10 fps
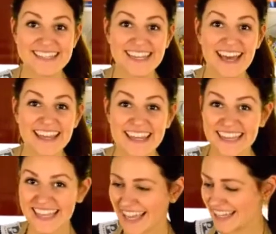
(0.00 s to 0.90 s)
So now that
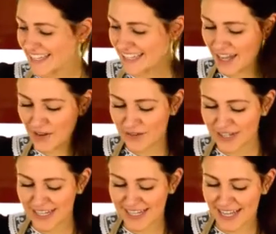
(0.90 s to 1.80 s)
the cake is
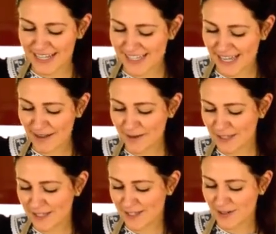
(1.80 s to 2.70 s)
covered in nuts, I
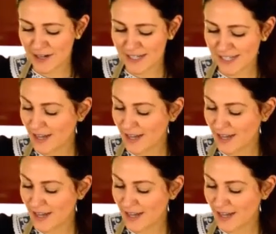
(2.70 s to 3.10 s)
start